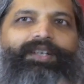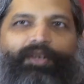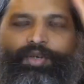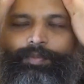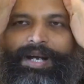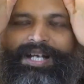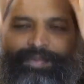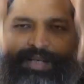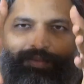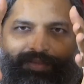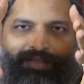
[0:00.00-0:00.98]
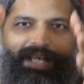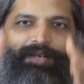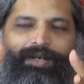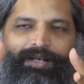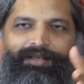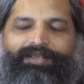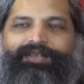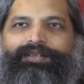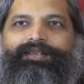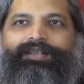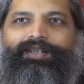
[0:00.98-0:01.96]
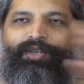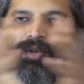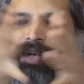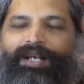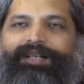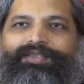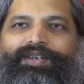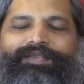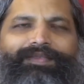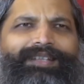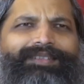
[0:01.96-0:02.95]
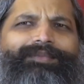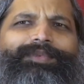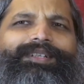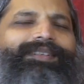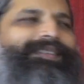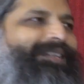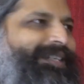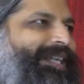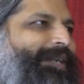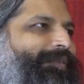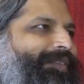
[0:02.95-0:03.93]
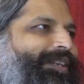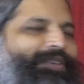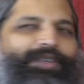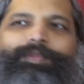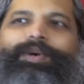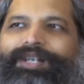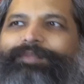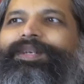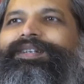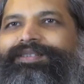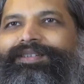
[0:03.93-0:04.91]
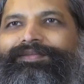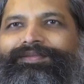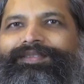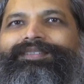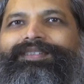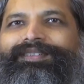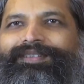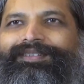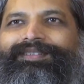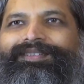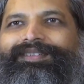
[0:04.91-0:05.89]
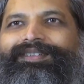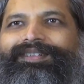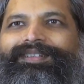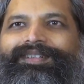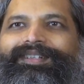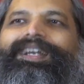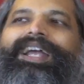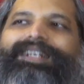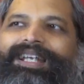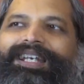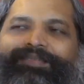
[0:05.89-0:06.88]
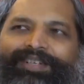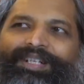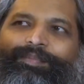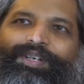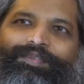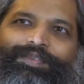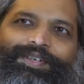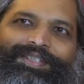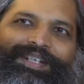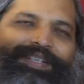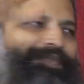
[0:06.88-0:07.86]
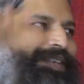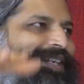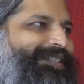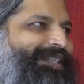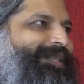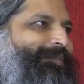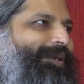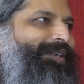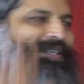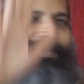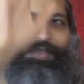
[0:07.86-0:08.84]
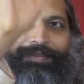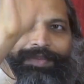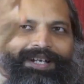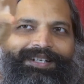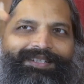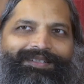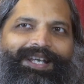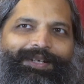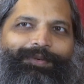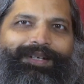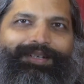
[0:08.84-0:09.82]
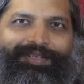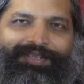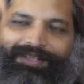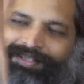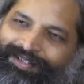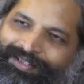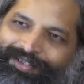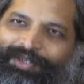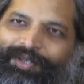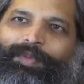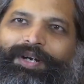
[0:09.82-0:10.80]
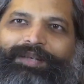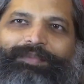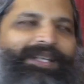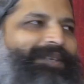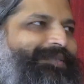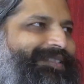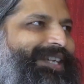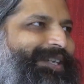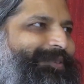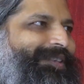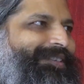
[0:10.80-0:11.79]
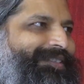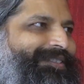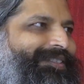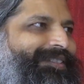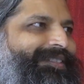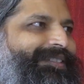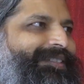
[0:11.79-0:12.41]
Your mind becomes narrow and rigid. Your mind is not flexible. It's equivalent to your body being stiff, isn't it? And inevitably, of course, it reflects in the body. If your mind is narrow and rigid, your body becomes narrow and rigid.